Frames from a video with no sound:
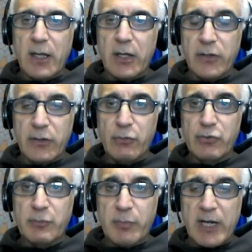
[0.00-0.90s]
a
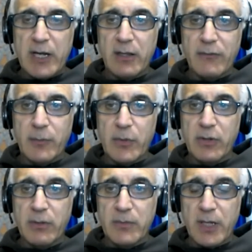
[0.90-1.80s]
huge pile of
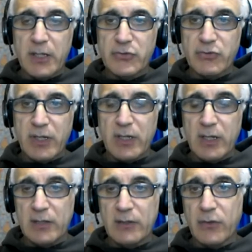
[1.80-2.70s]
ammonium nitrate
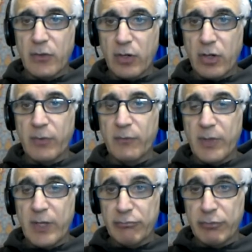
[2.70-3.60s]
into the harbor of
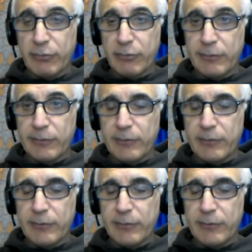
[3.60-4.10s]
Beirut